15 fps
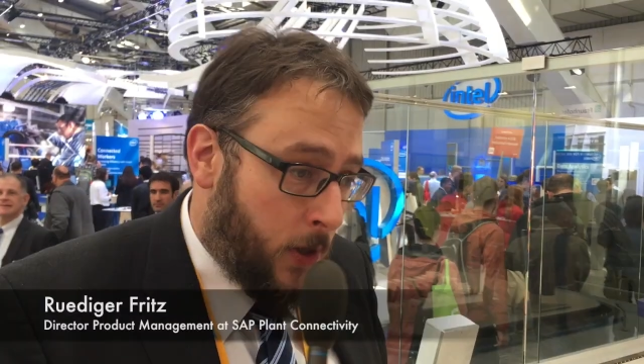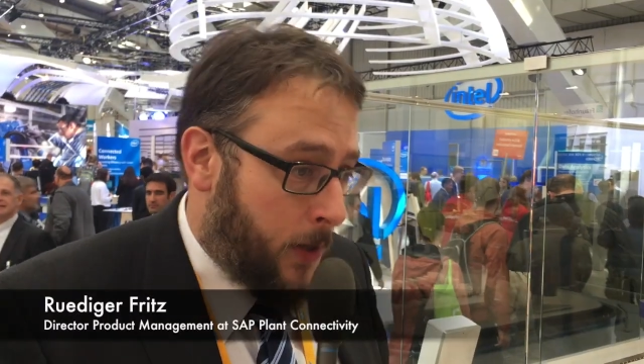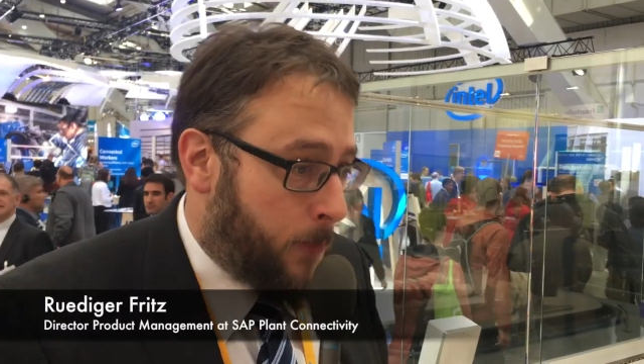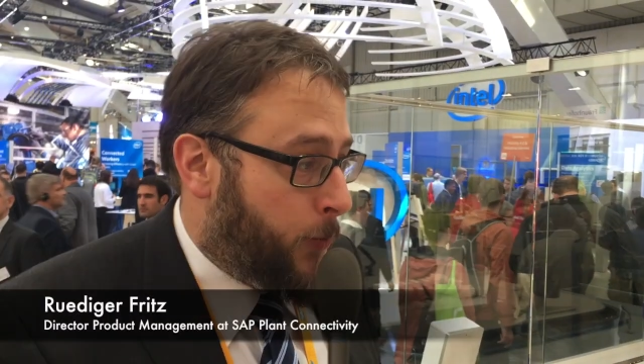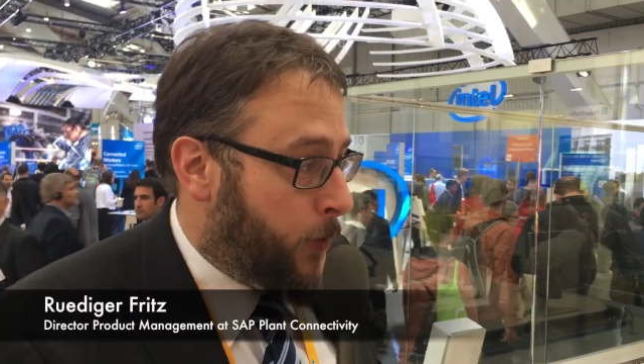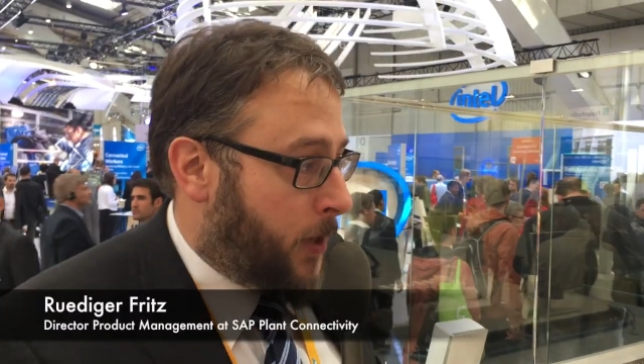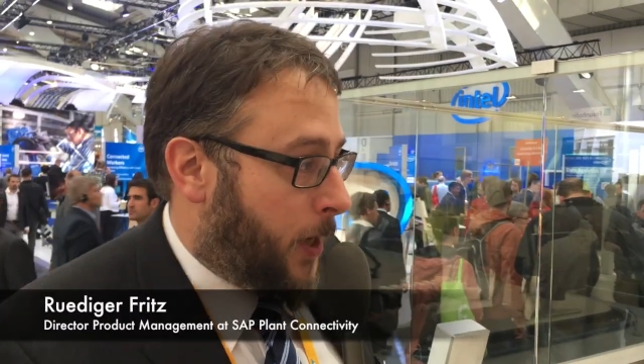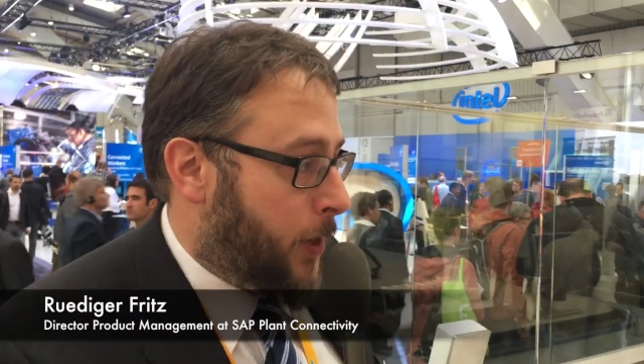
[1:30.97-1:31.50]
in
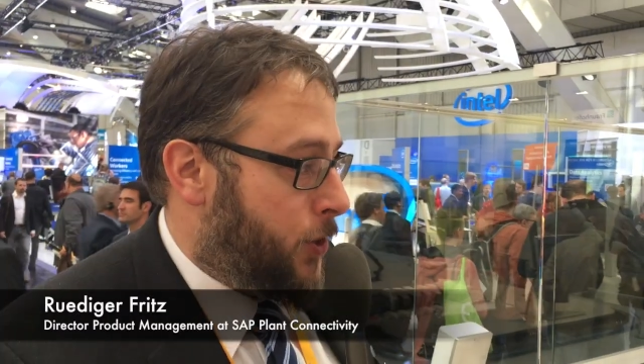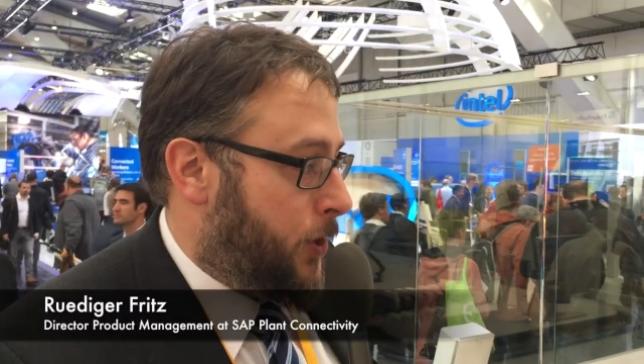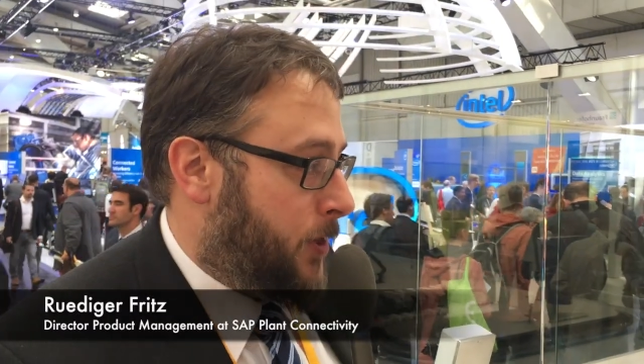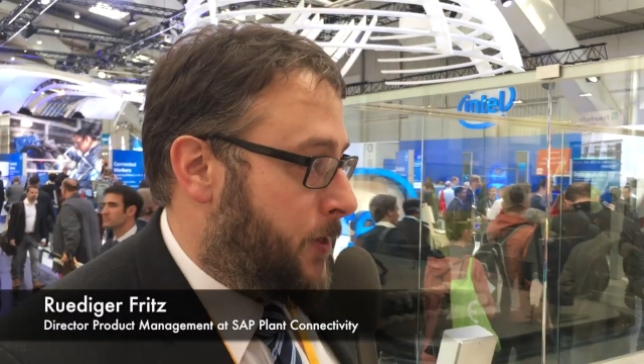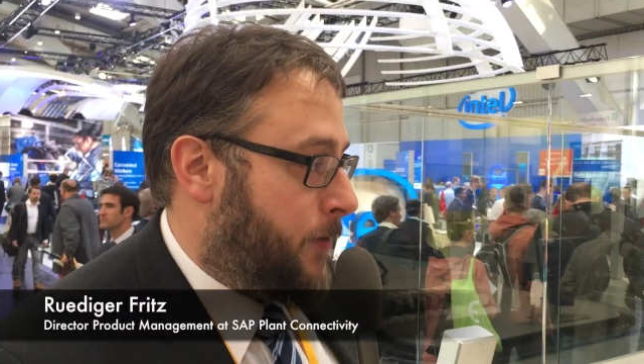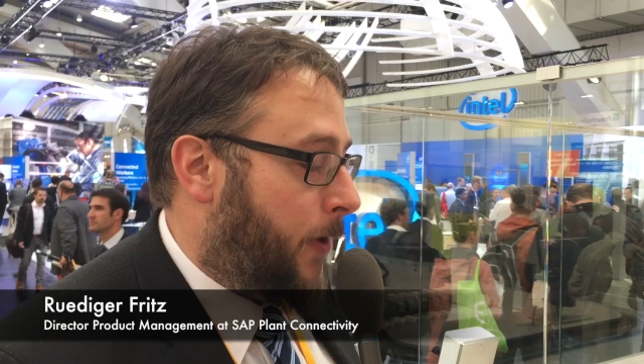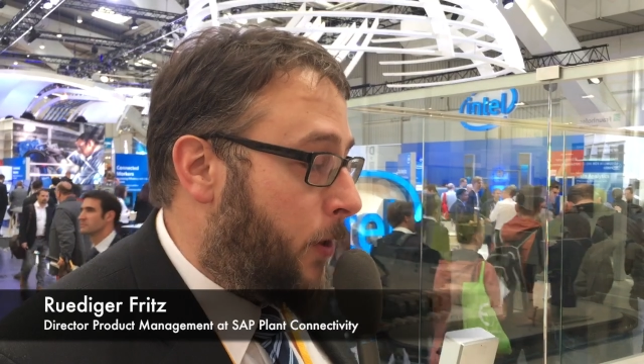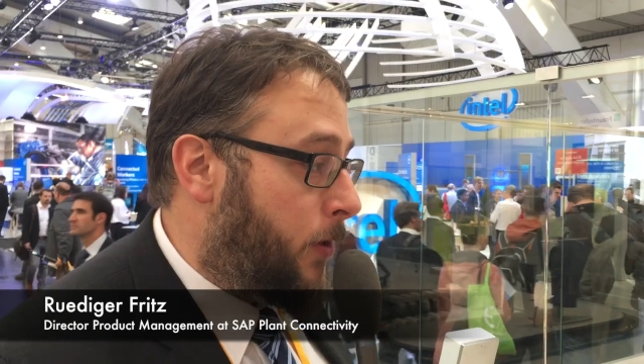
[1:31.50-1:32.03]
production
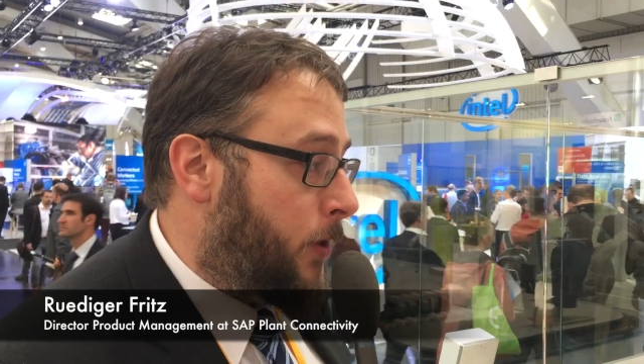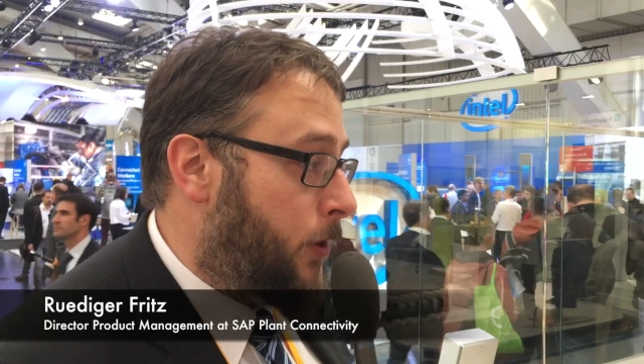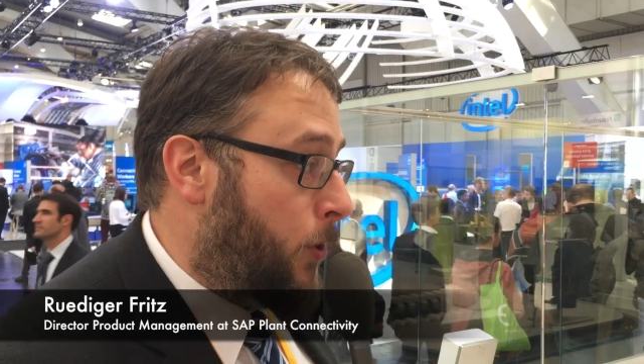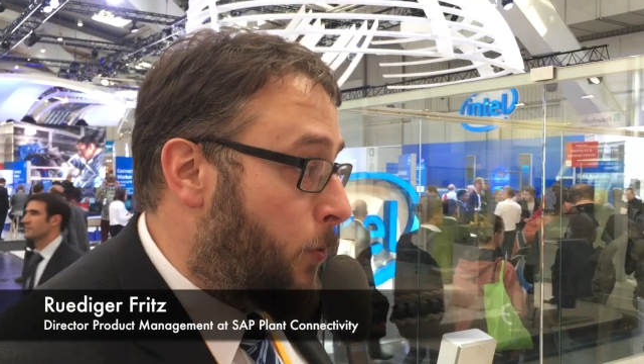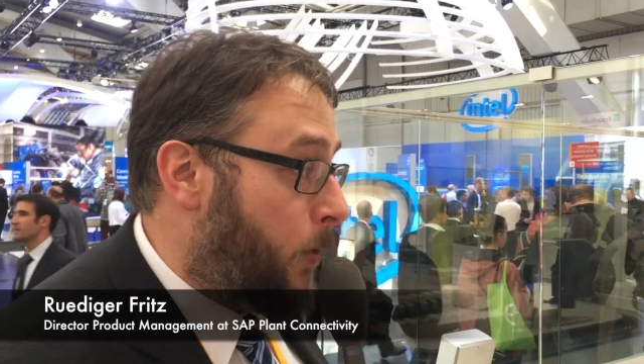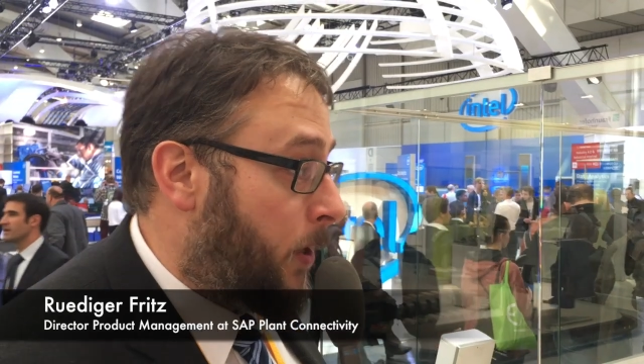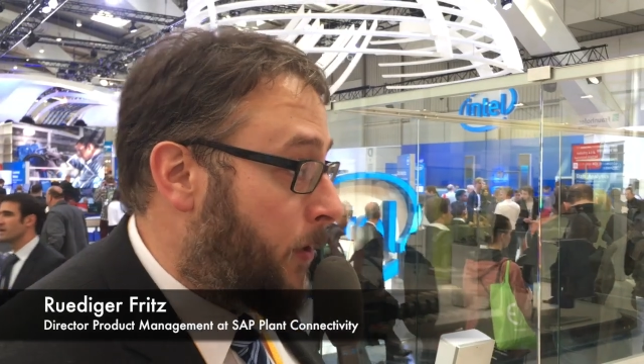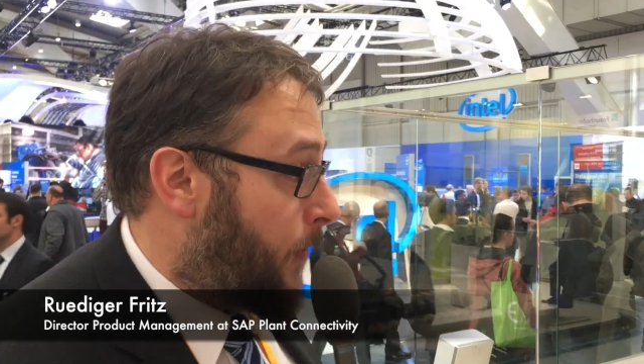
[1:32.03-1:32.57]
is a very
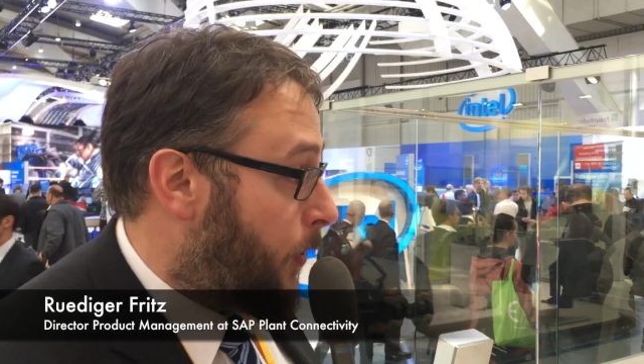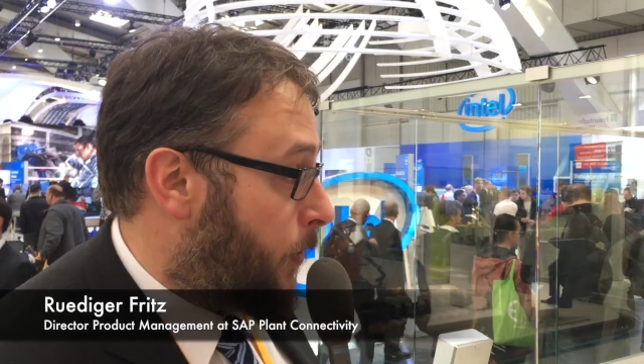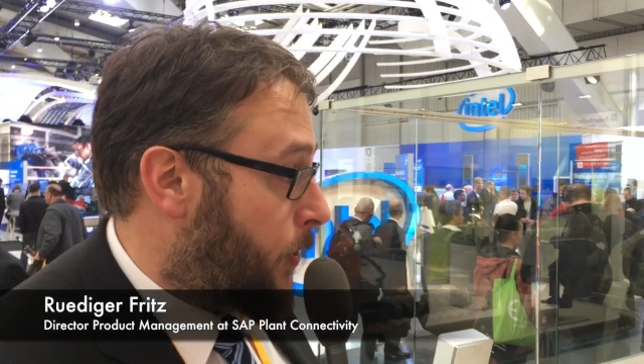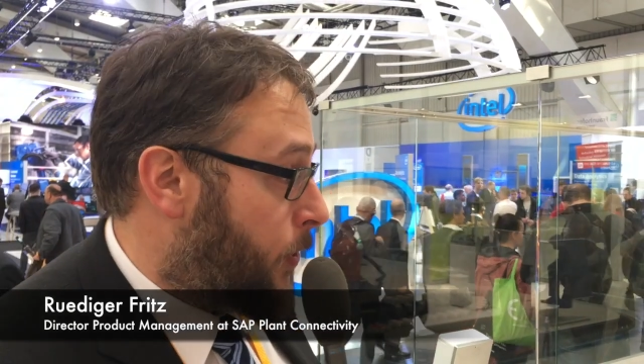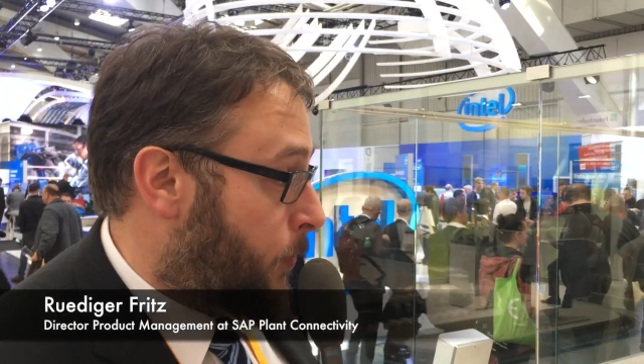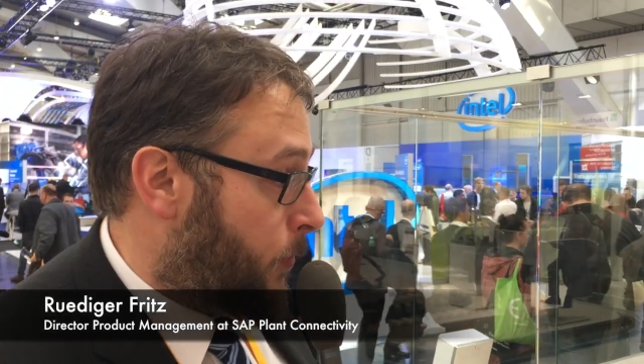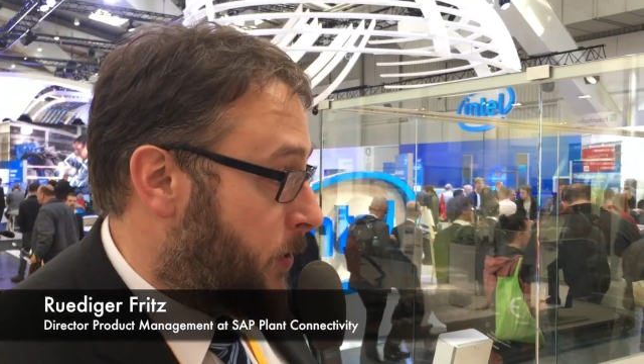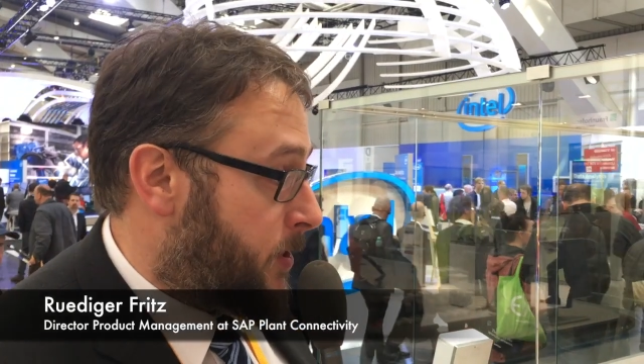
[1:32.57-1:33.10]
new and very
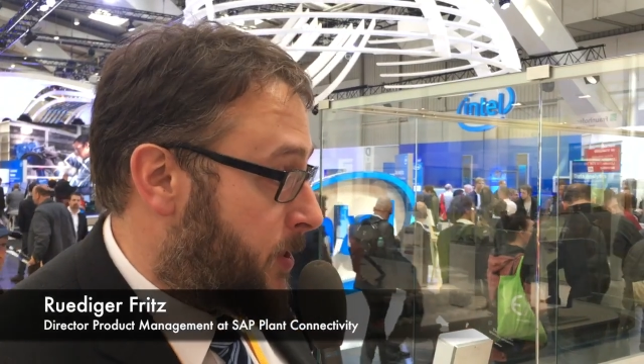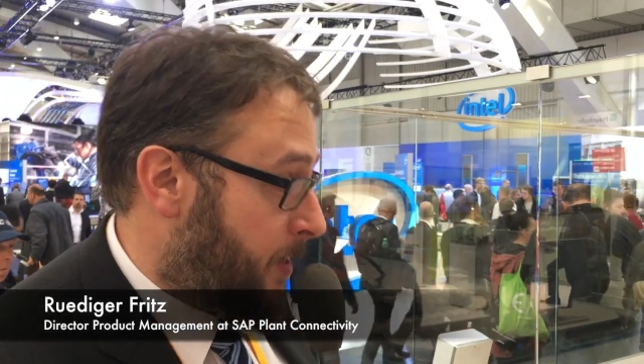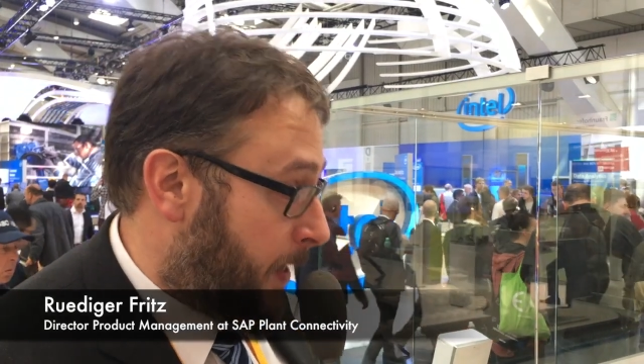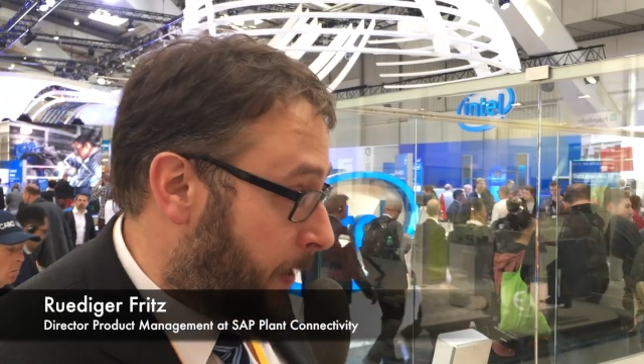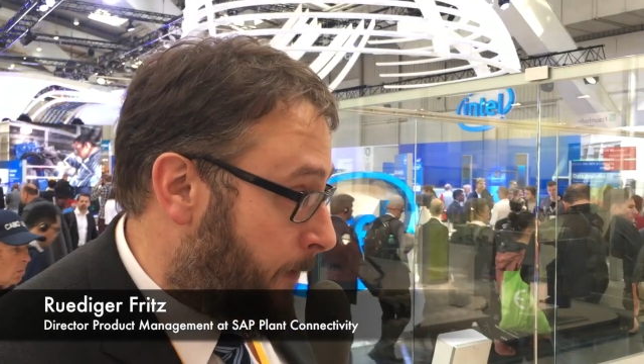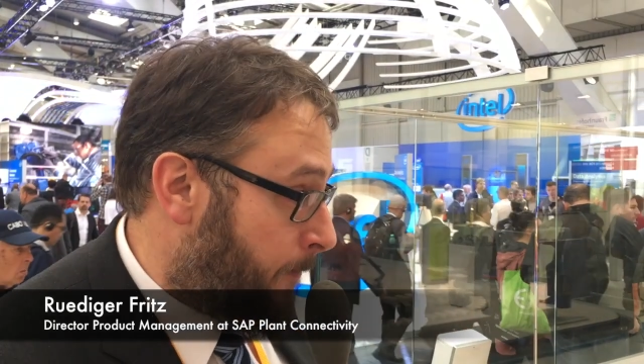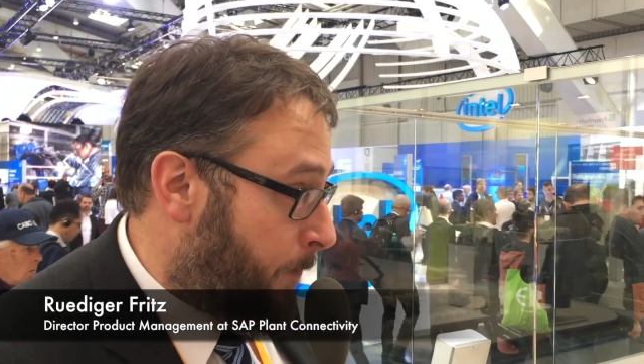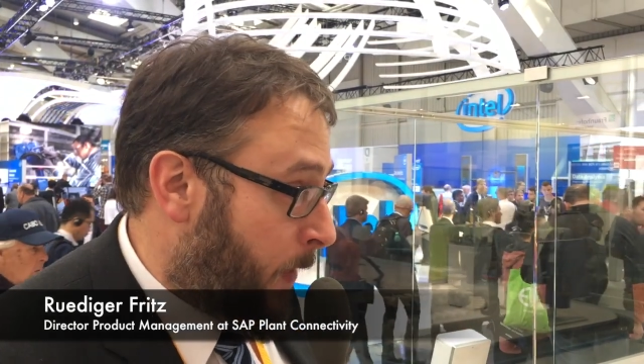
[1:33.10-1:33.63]
cool
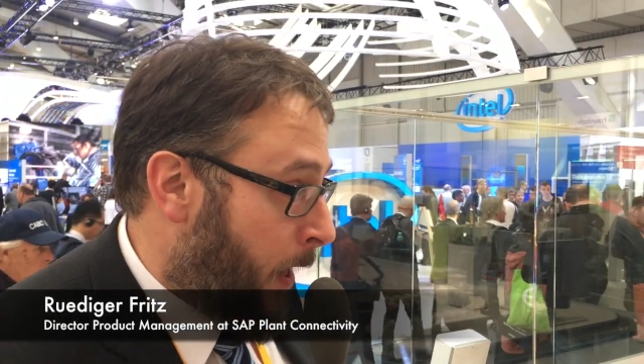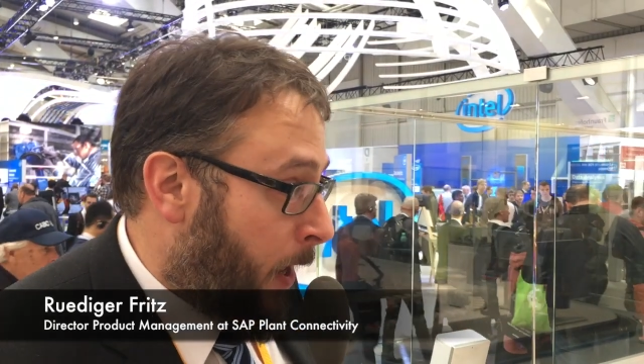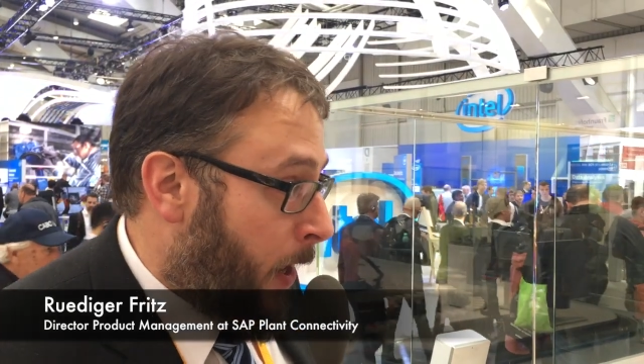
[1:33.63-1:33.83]
thing.